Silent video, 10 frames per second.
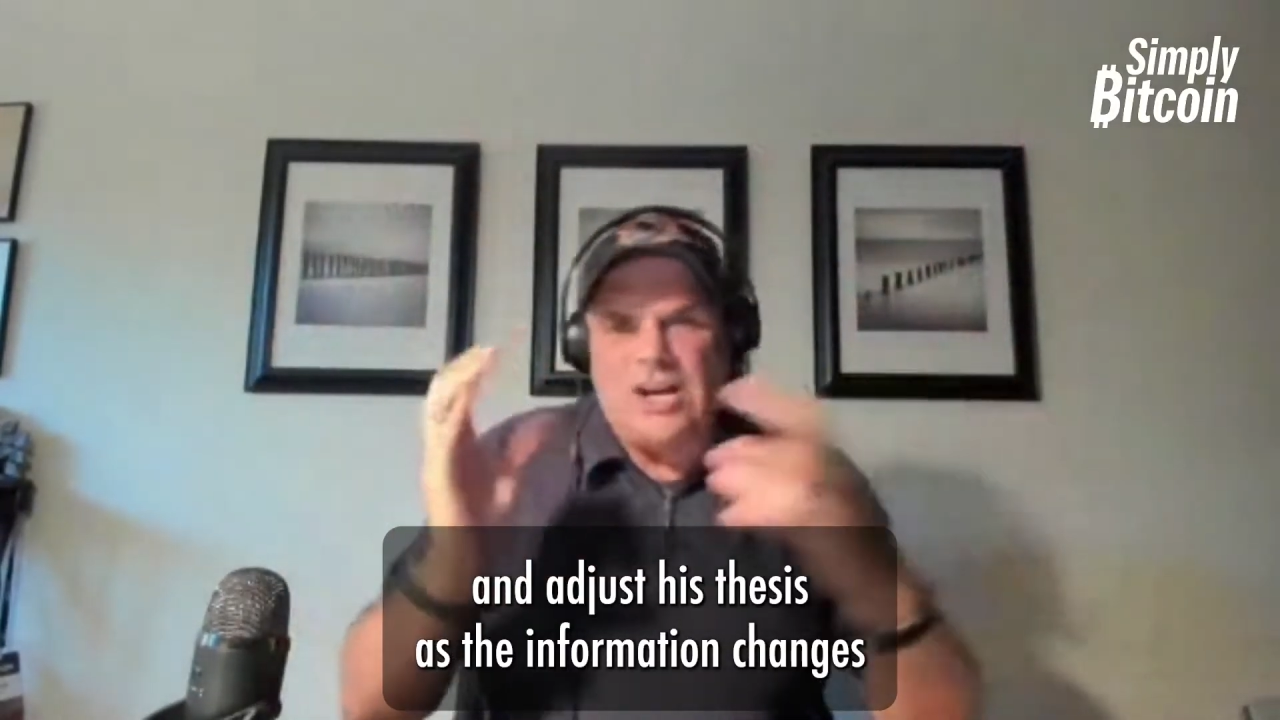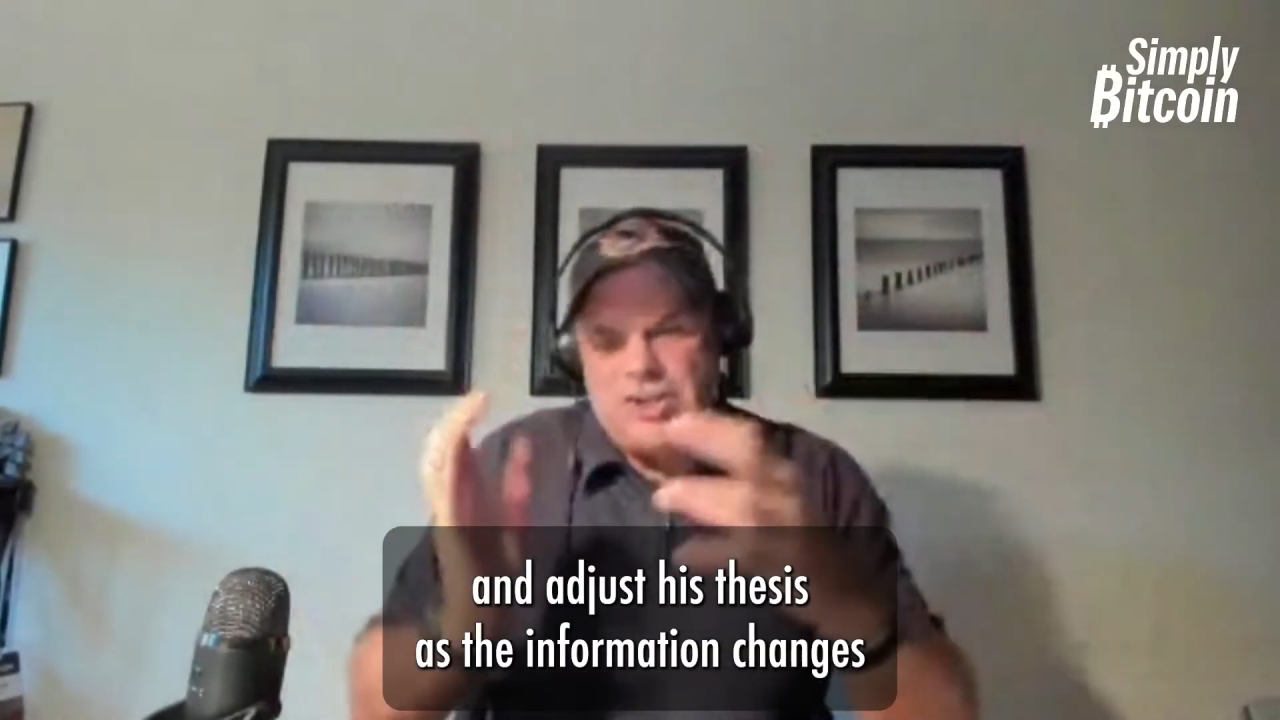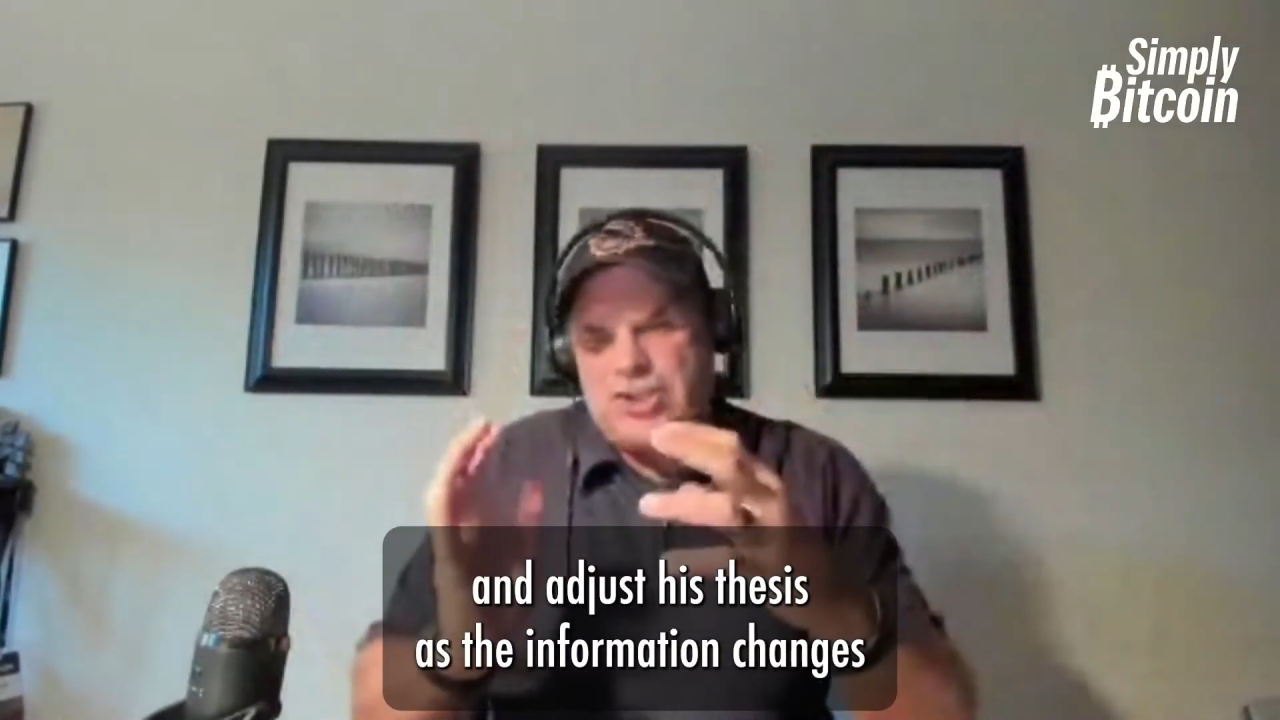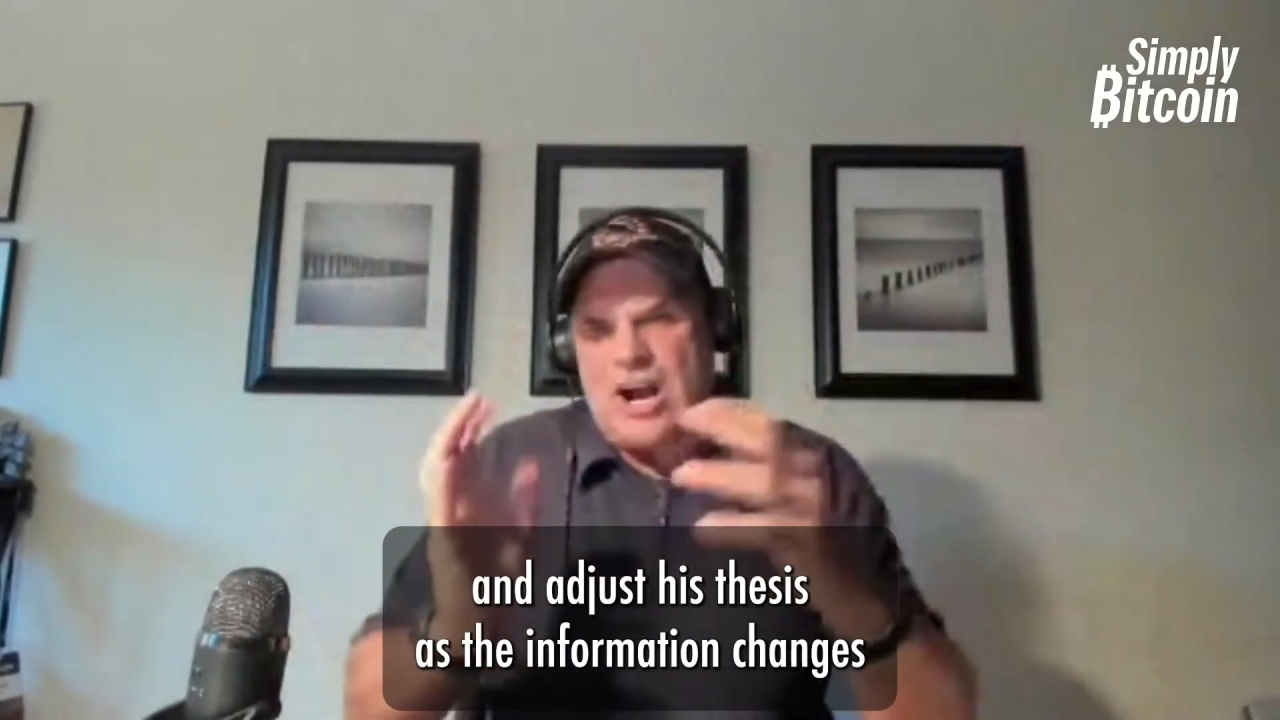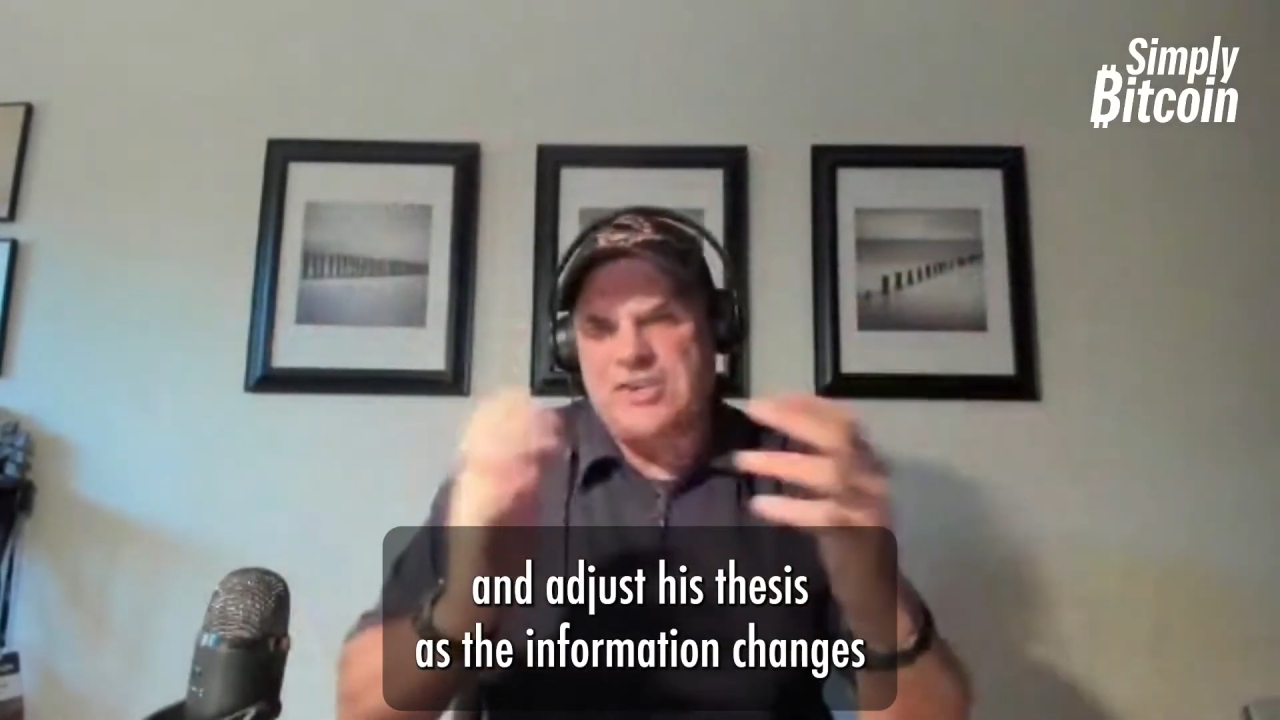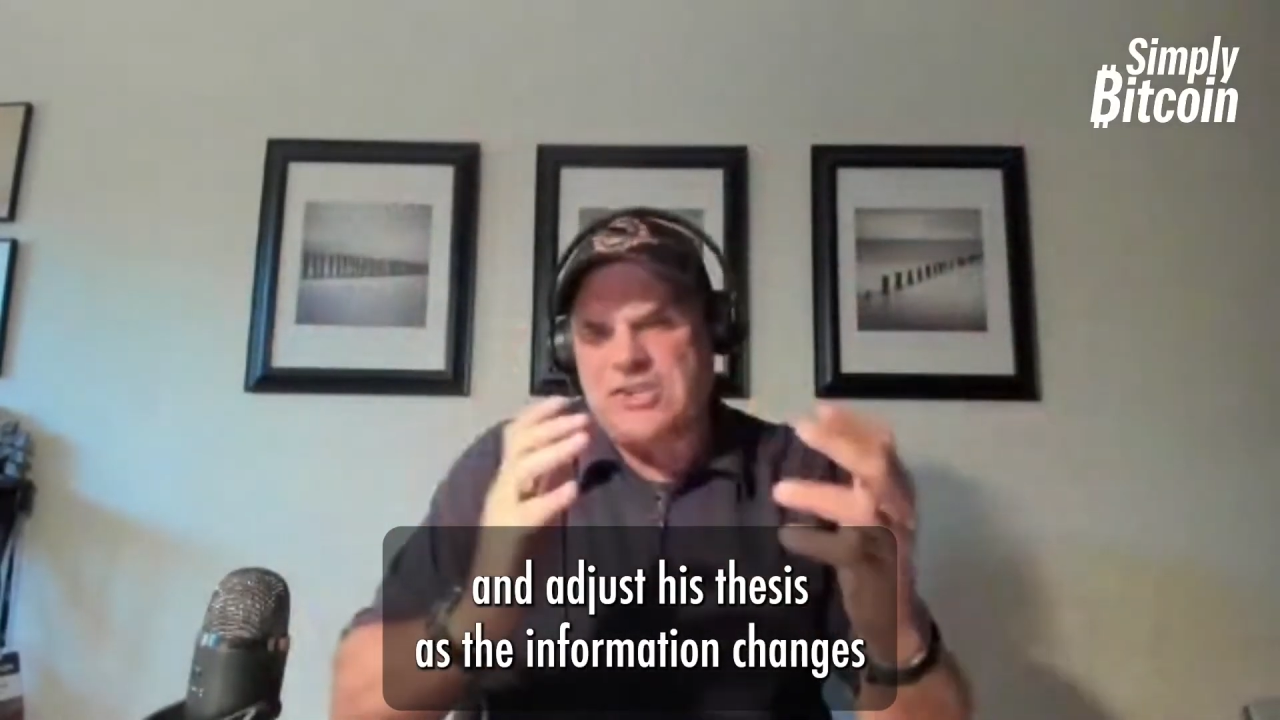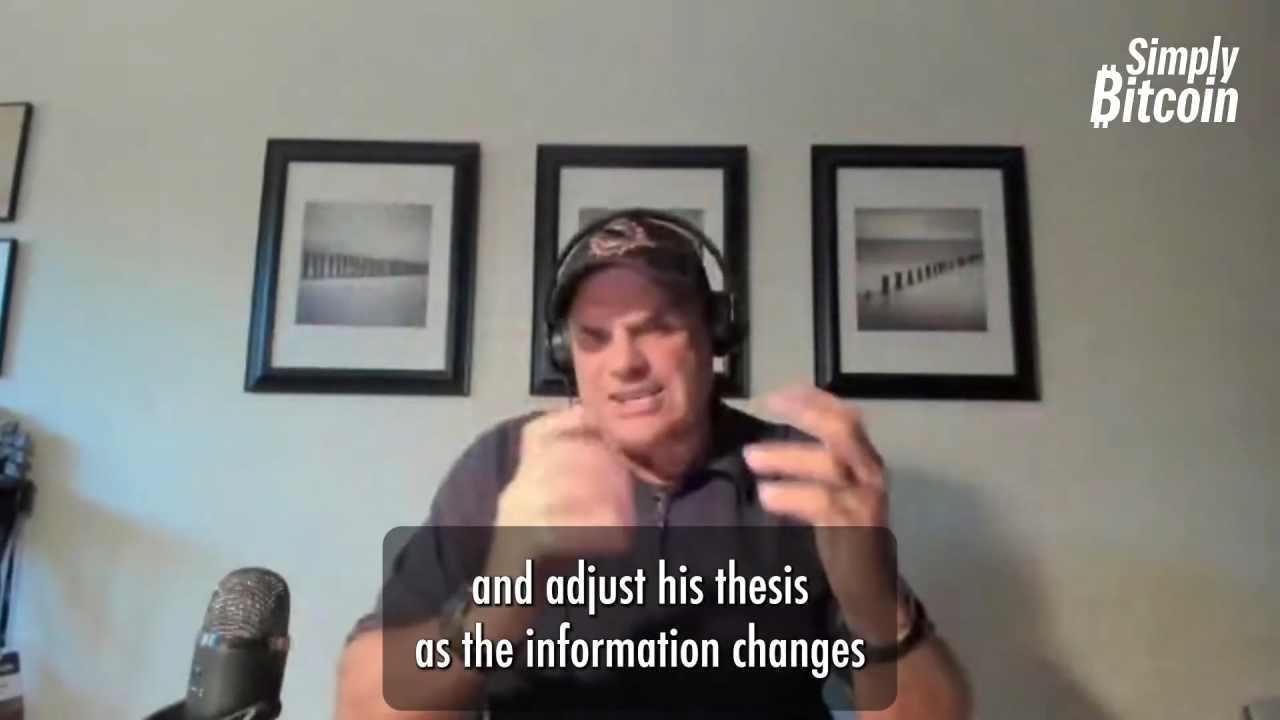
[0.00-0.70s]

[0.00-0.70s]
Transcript: adjust